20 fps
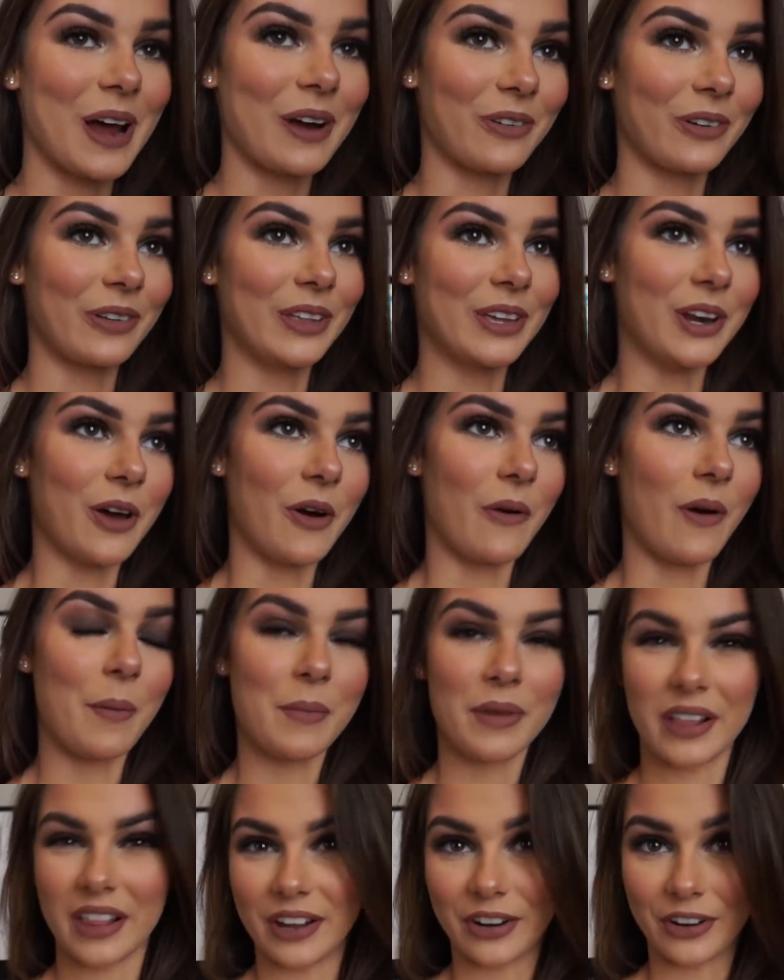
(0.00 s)
I don't really know.
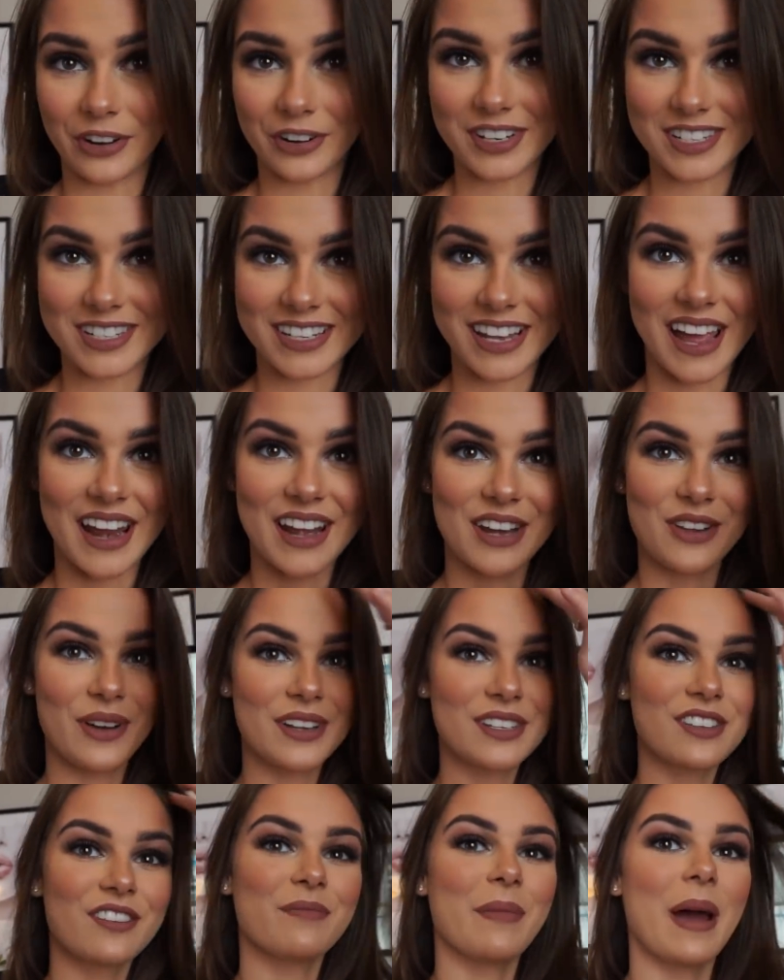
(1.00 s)
I'm gonna let her decide. You
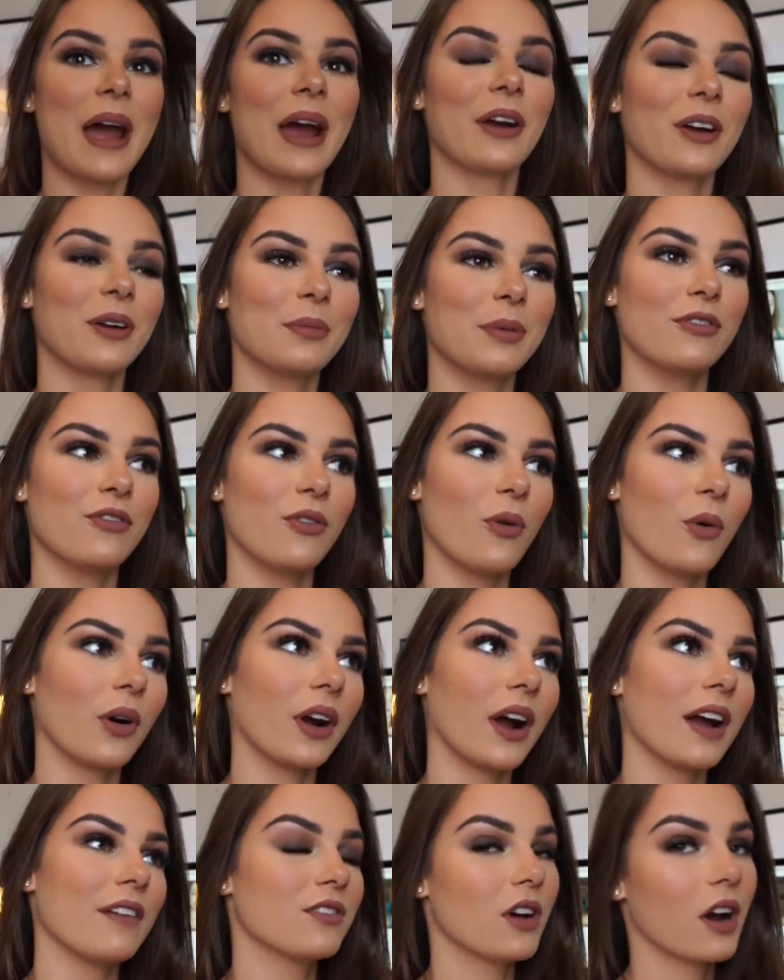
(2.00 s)
guys have met her
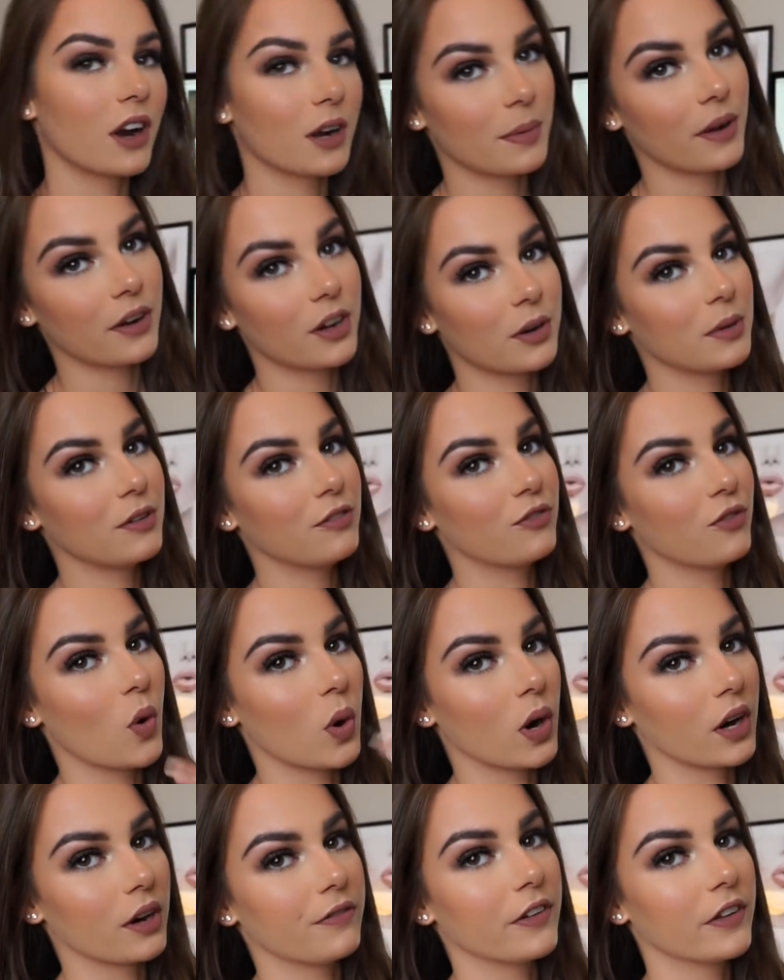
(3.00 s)
before. I've talked about her
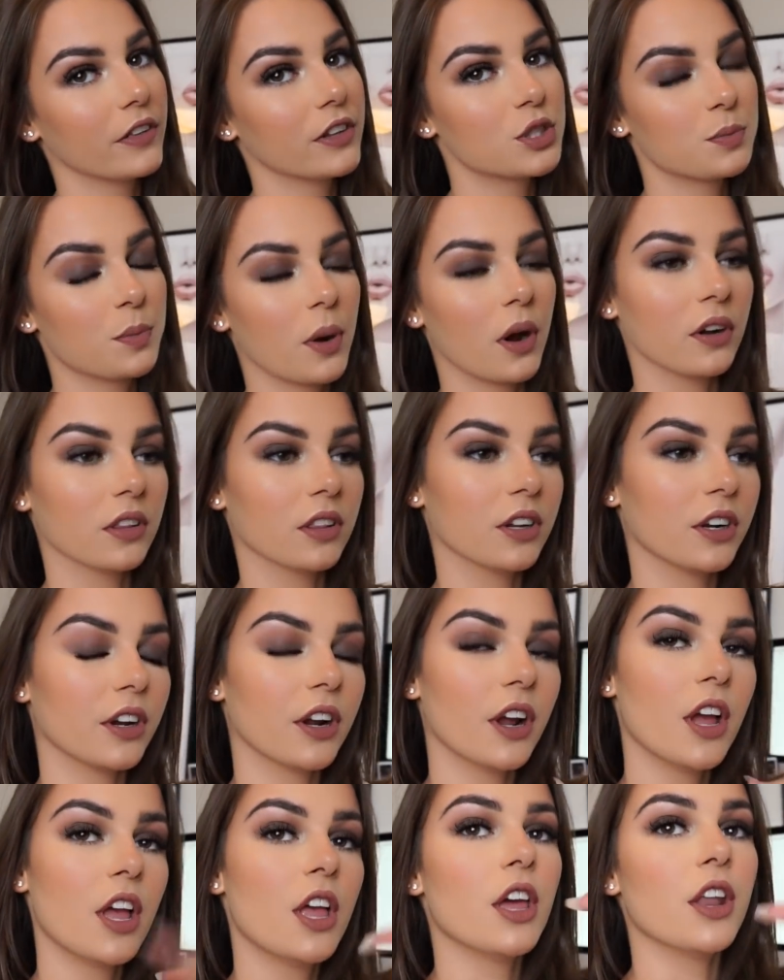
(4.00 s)
before. Village
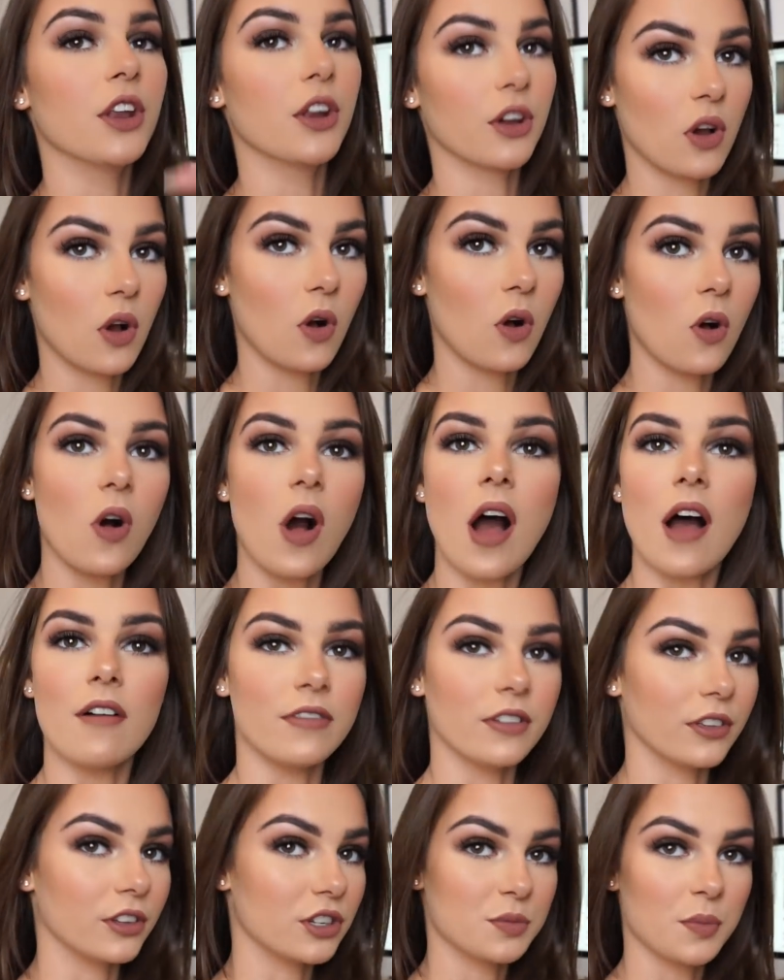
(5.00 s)
Parlor, Nichole
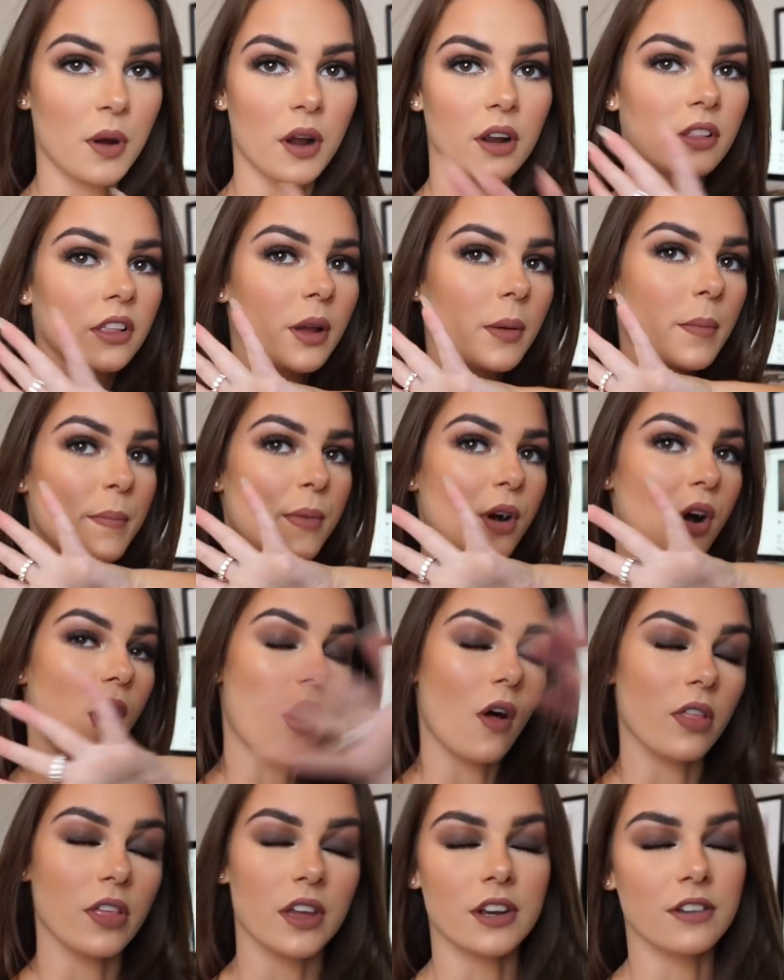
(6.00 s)
at Village Parlor. I'm gonna put
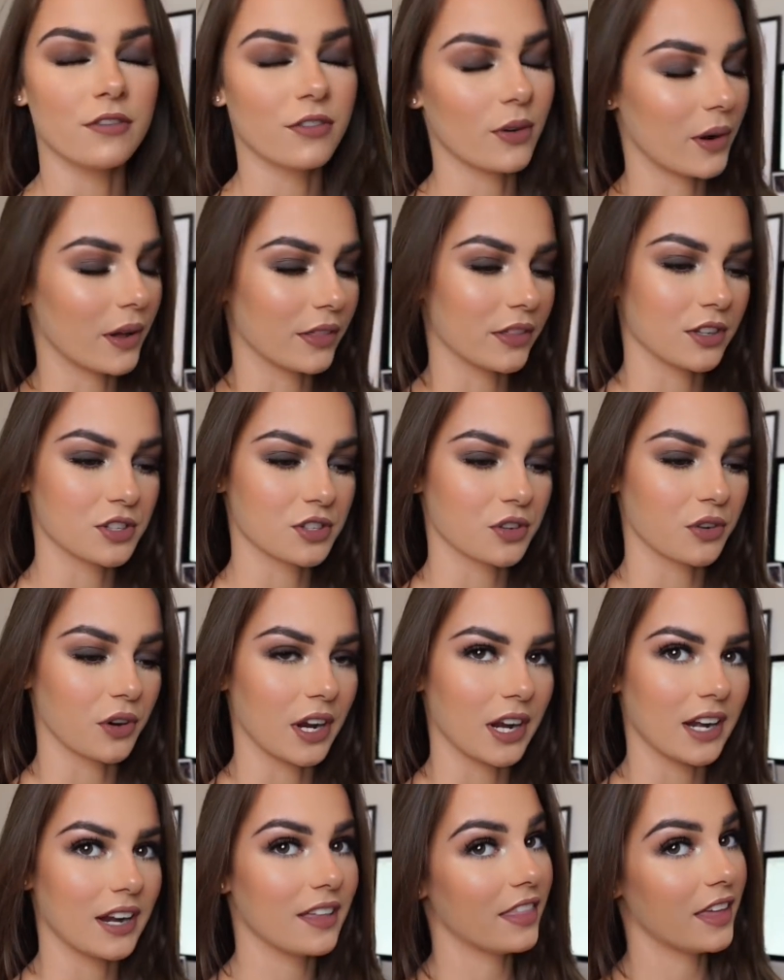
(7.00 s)
all the info on the
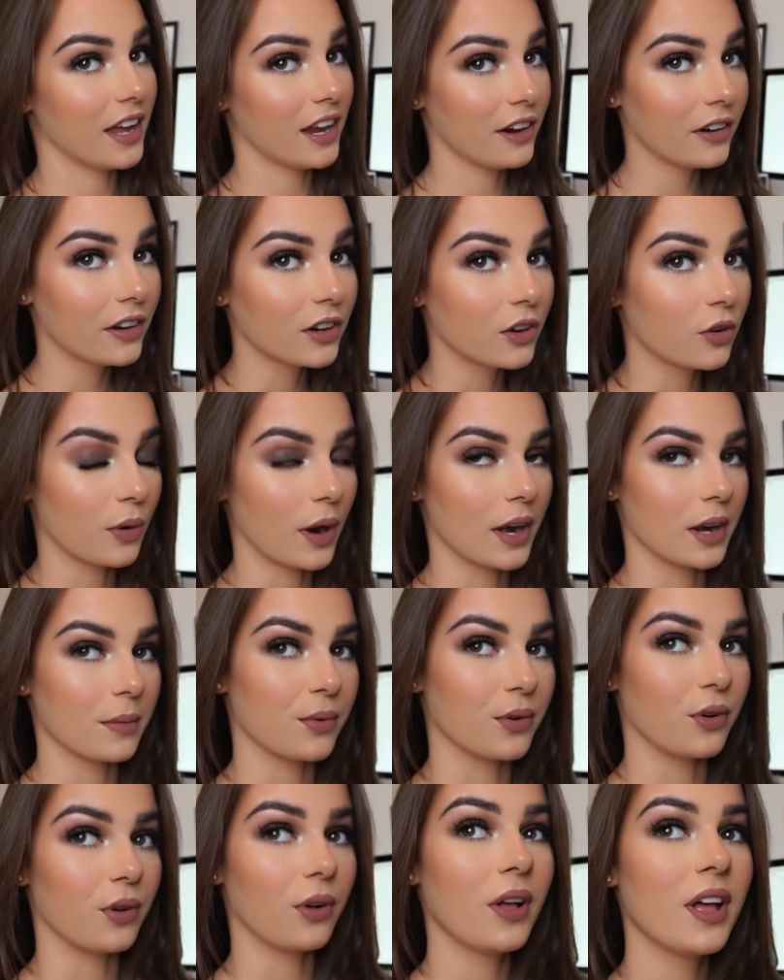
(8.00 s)
screen. They are
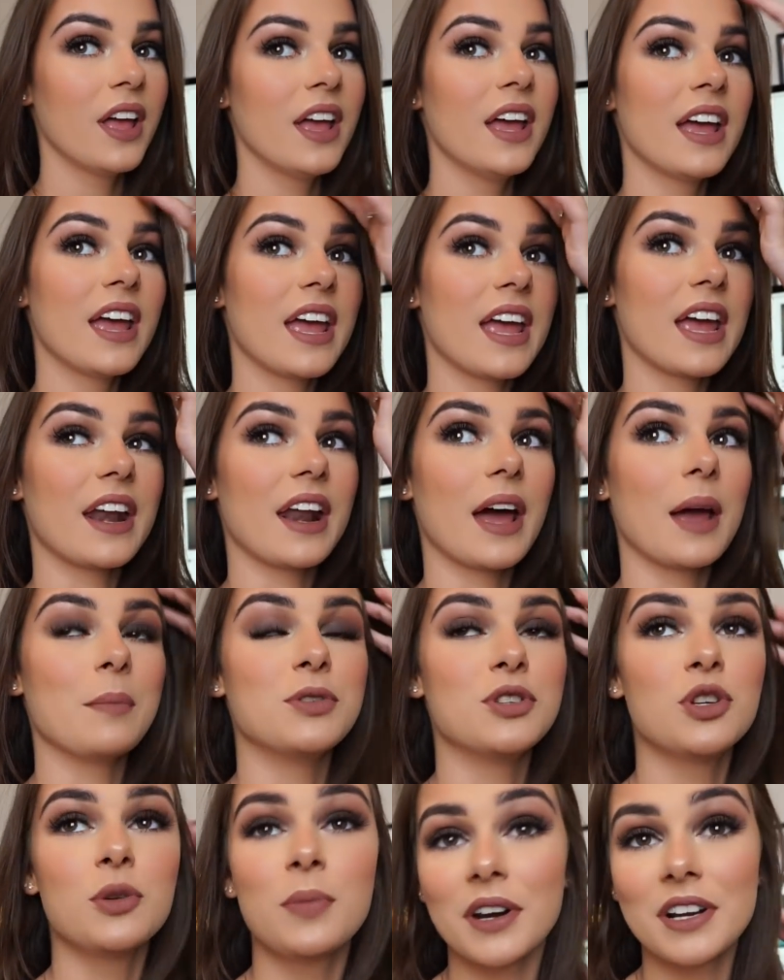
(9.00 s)
incredible, and
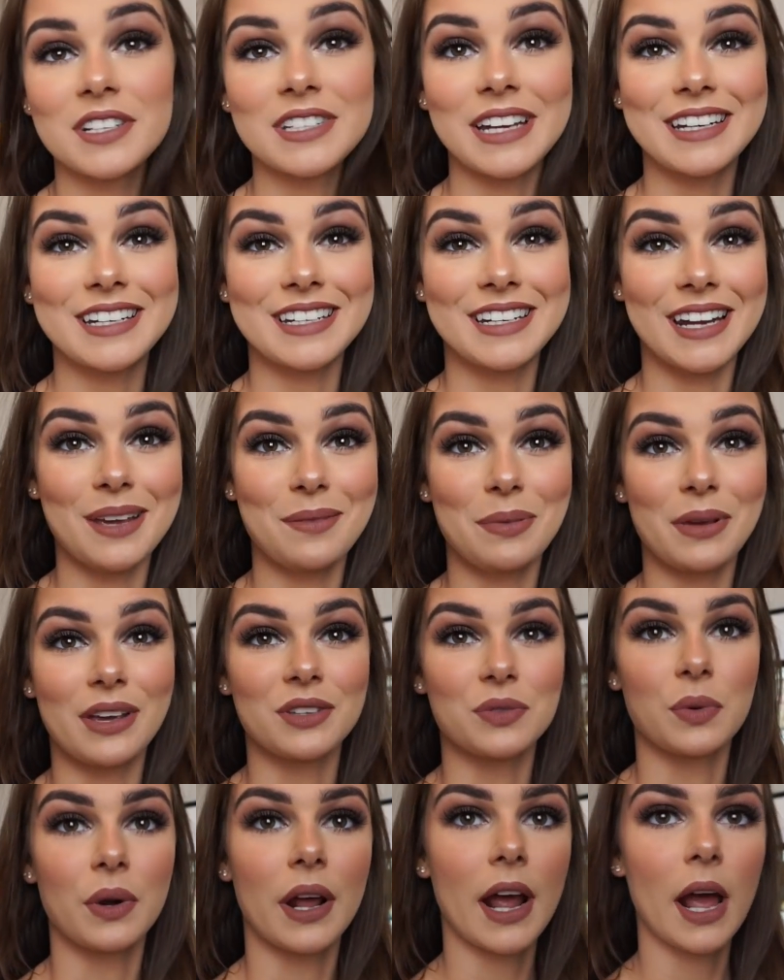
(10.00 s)
I'm super excited today
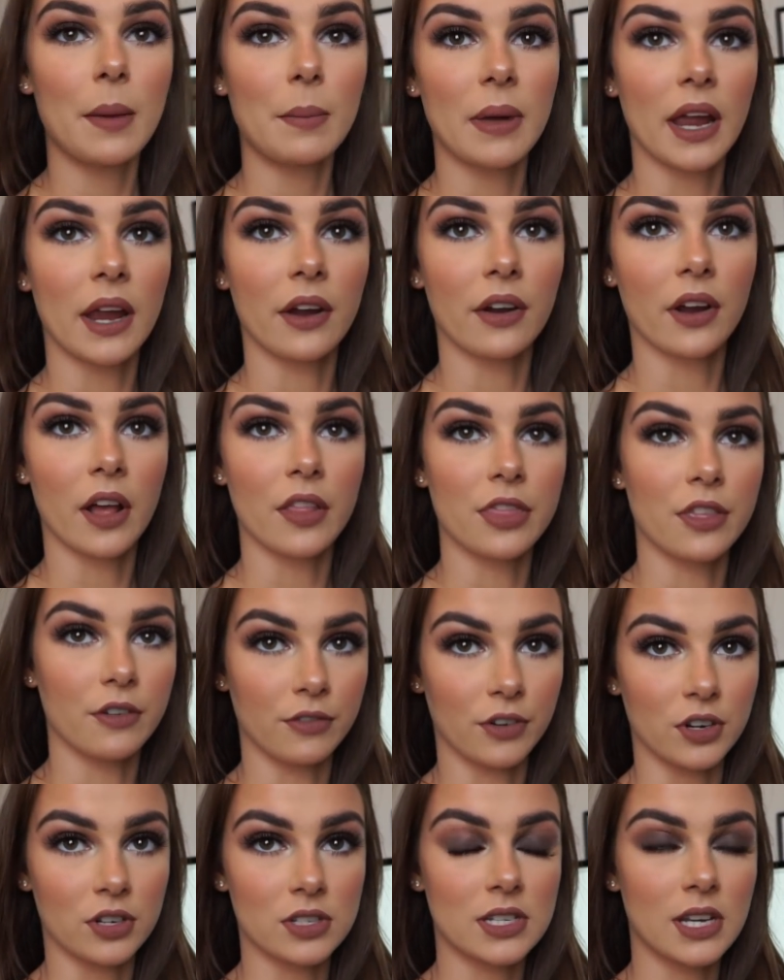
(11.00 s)
because when I got my hair cut the
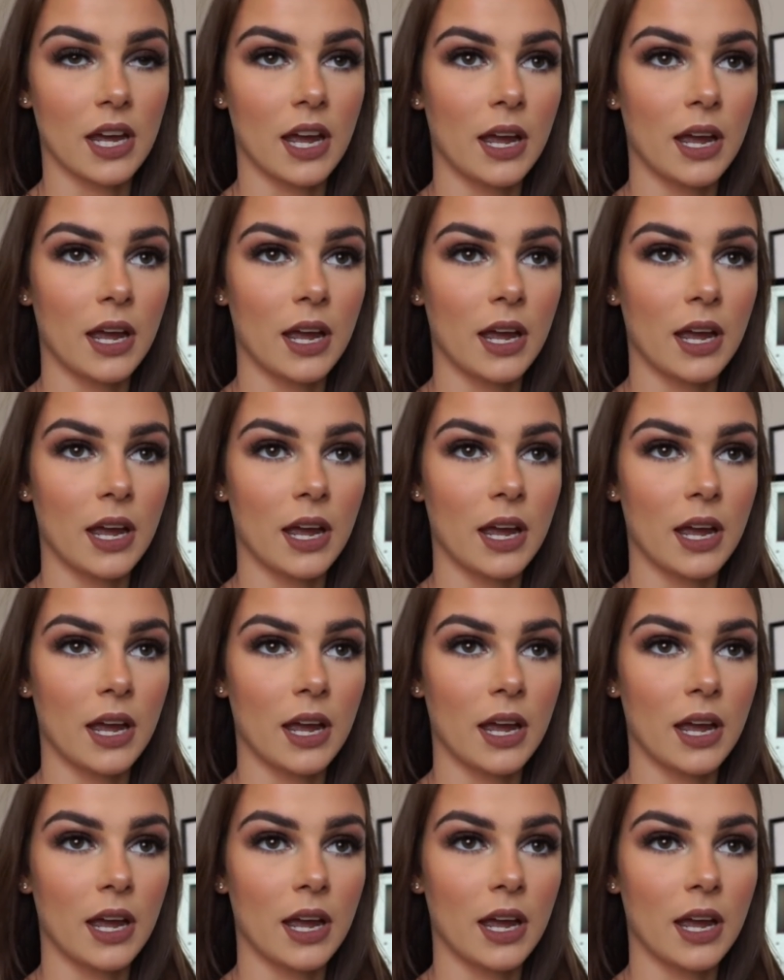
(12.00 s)
first